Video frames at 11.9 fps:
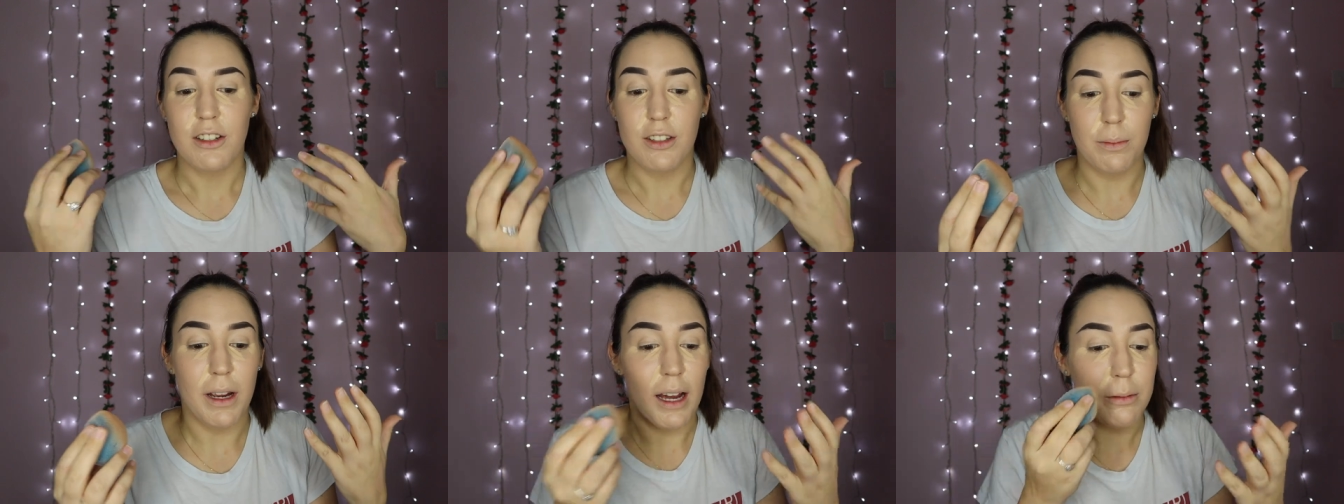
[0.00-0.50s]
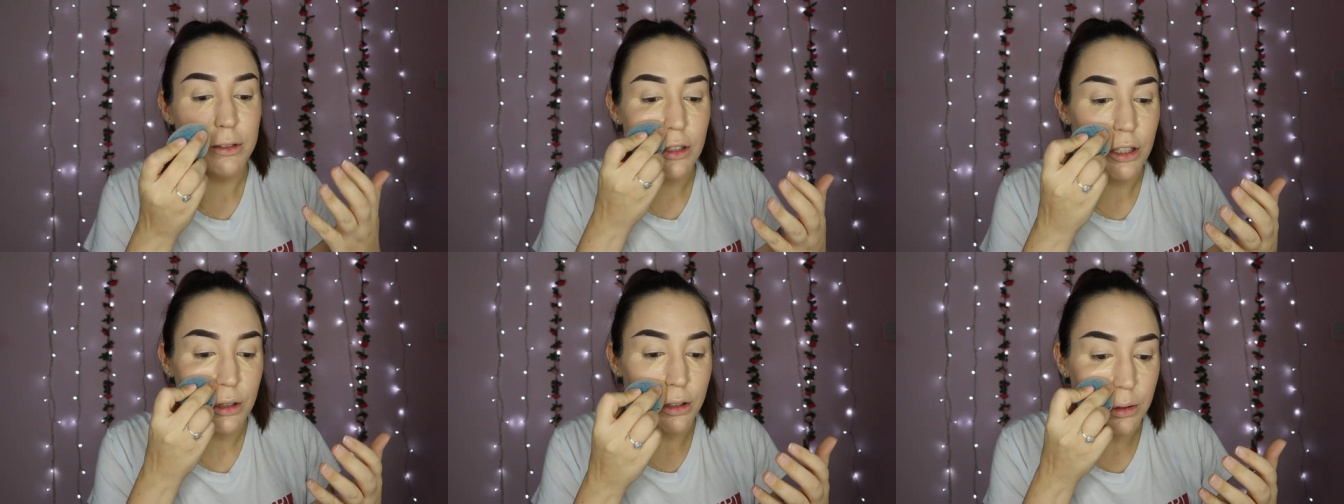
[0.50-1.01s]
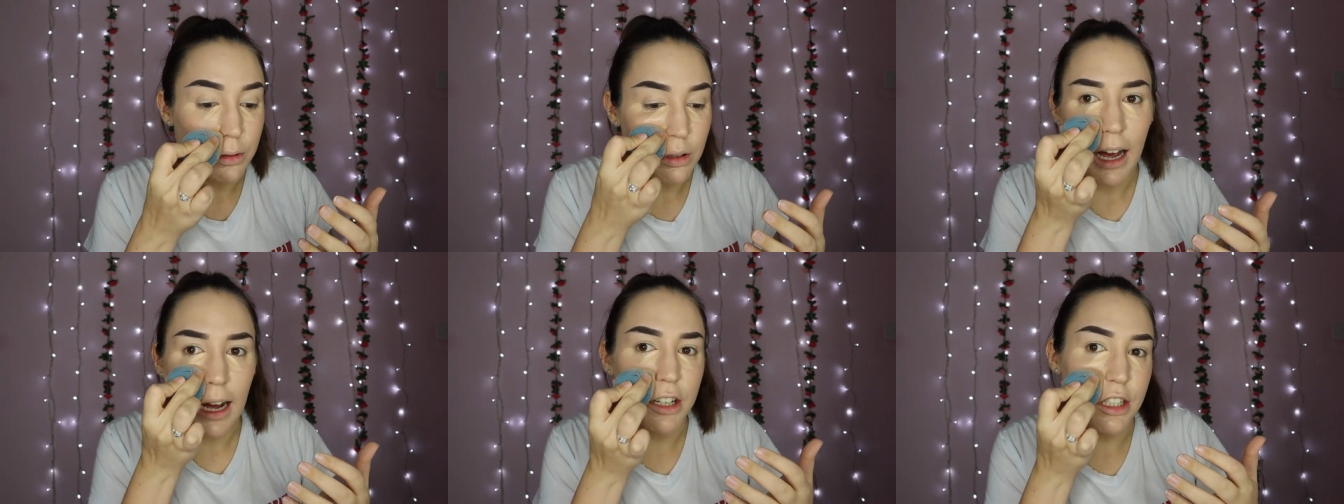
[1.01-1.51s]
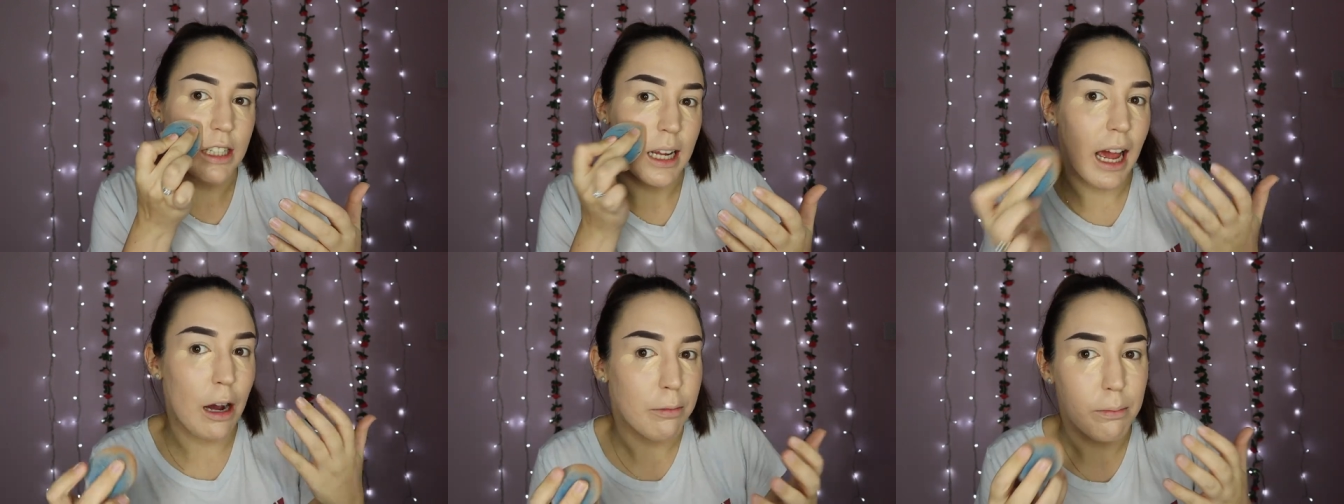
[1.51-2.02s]
to be able to actually
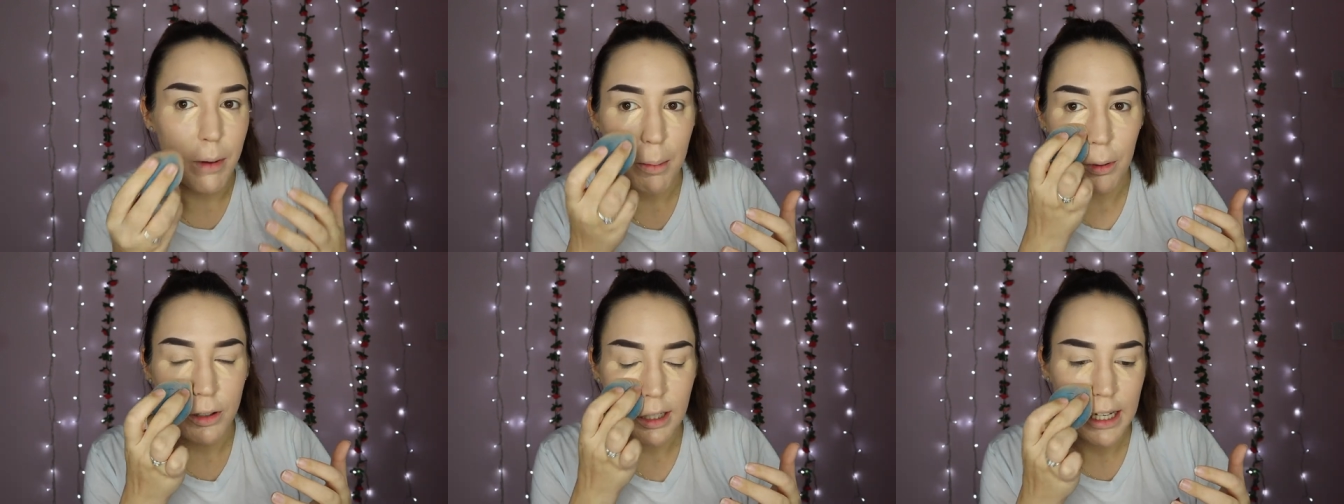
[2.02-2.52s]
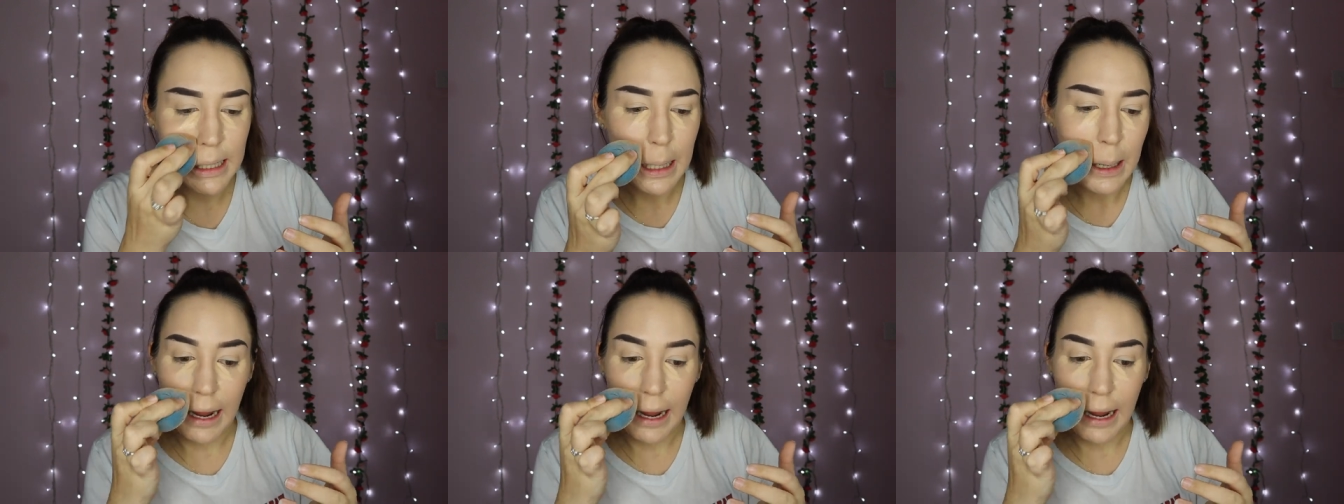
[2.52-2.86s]
help my body.